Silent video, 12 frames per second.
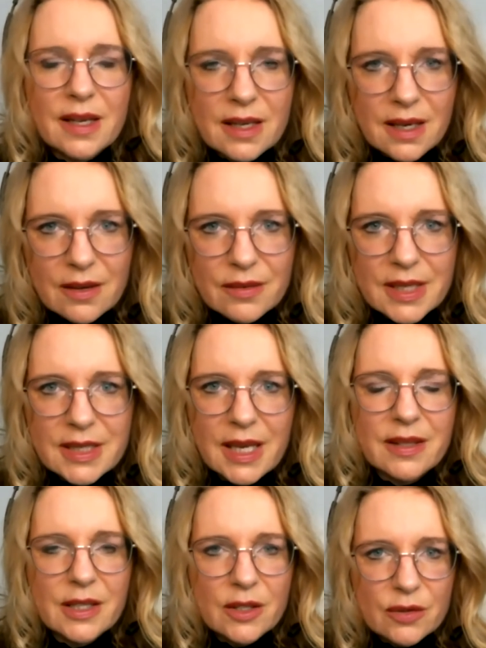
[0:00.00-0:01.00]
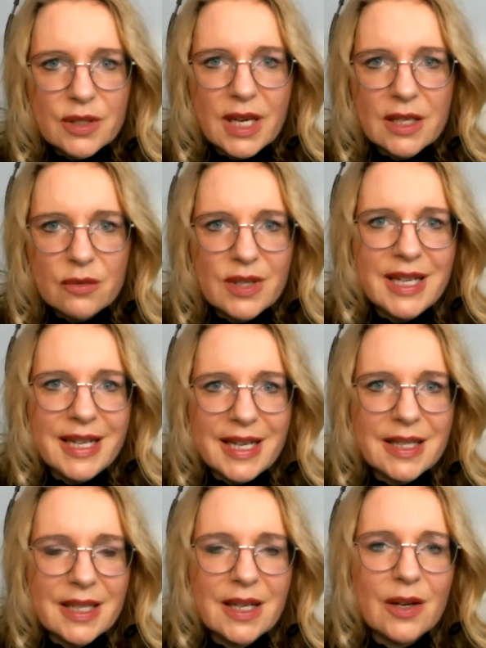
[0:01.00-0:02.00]
the current, and you can really,
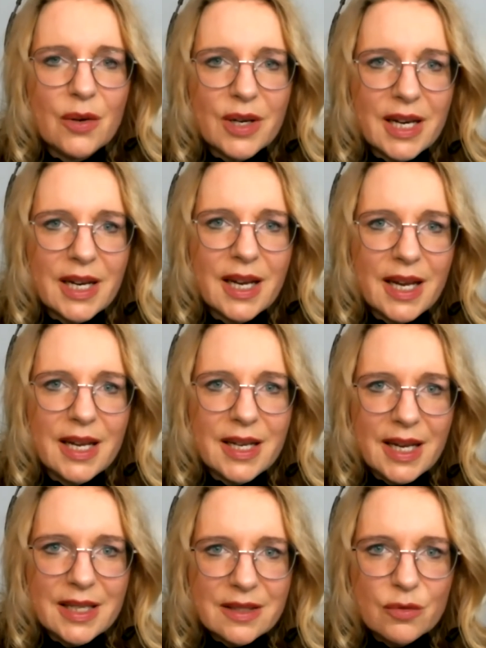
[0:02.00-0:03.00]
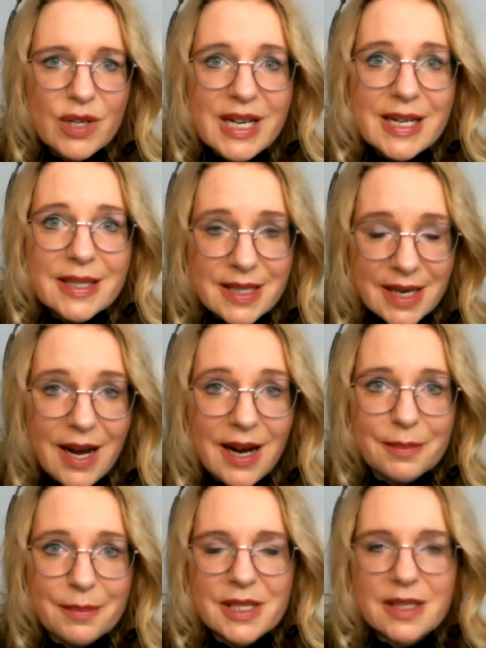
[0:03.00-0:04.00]
in looking at in real
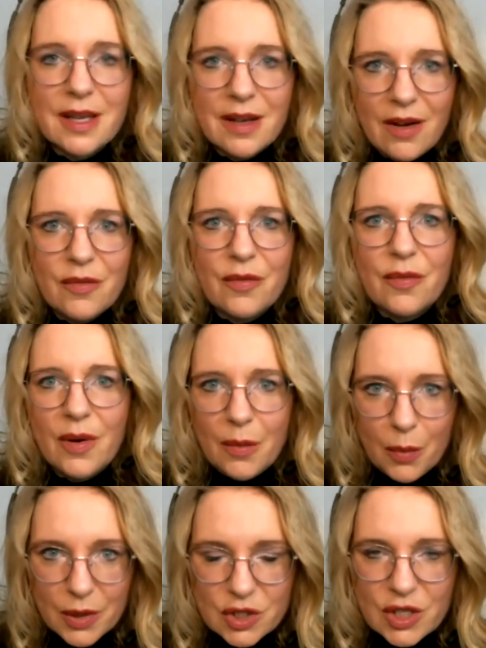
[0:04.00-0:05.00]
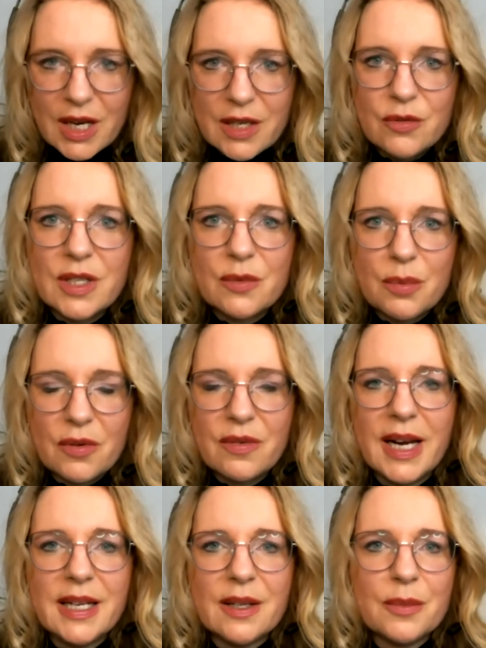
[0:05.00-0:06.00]
times of which country is
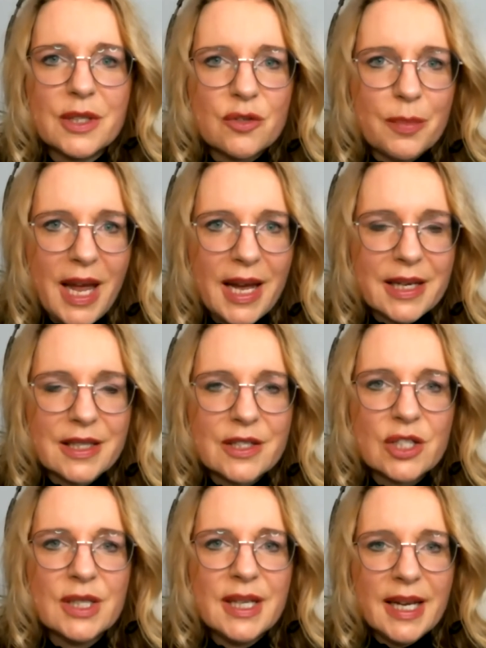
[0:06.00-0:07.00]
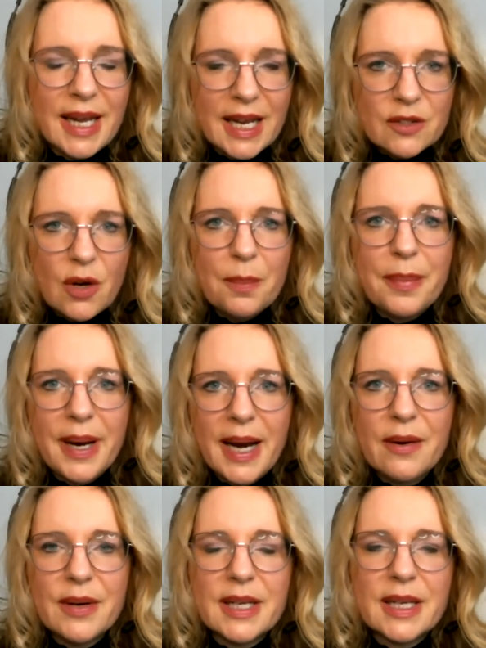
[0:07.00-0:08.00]
providing which package, and
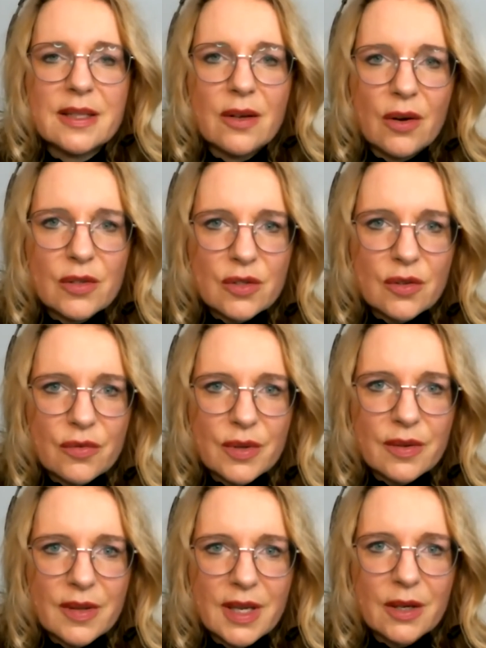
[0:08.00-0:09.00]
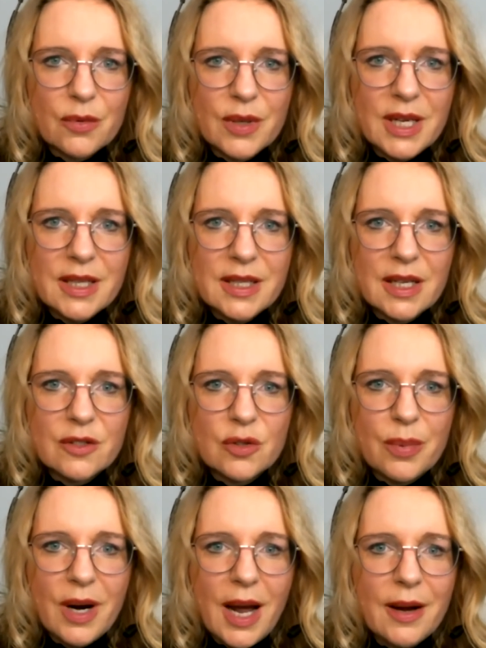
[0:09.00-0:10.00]
comparing it also with green to
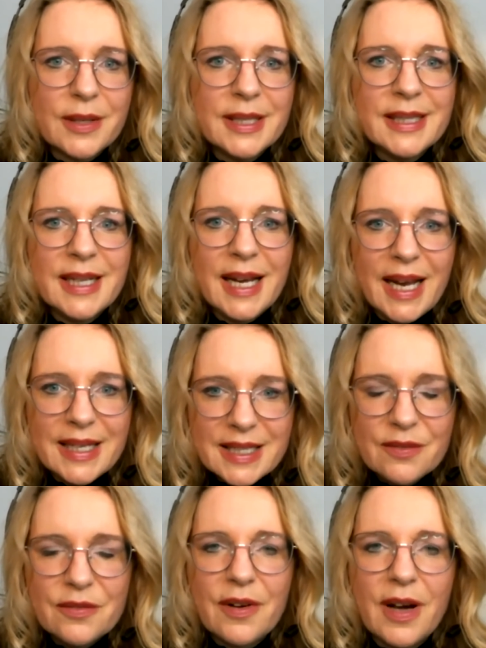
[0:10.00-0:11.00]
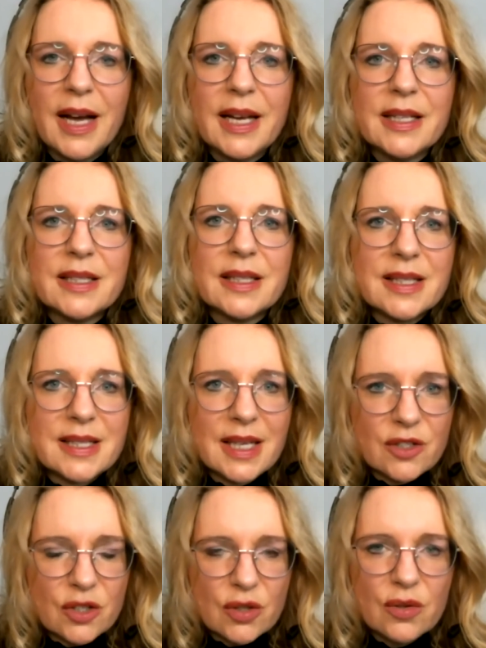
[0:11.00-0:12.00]
brown. I didn't find
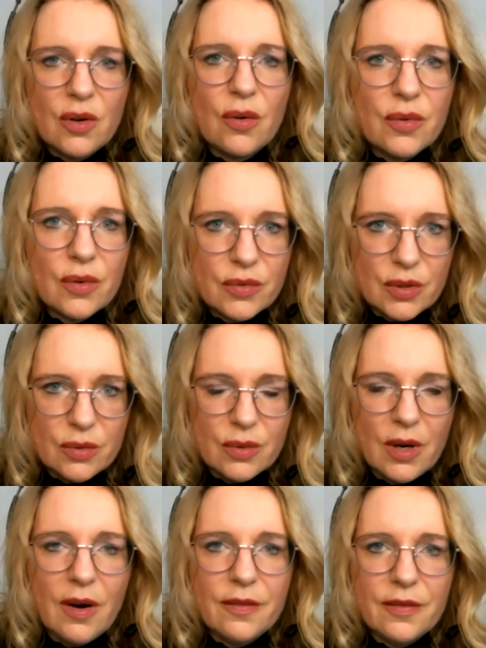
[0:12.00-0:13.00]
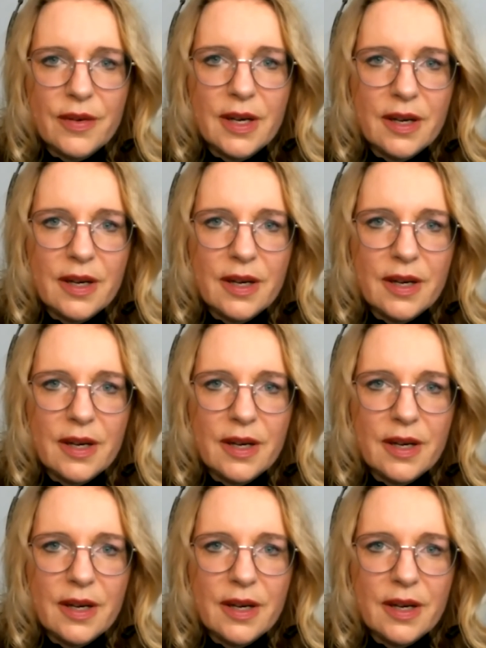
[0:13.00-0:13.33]
such a good overview of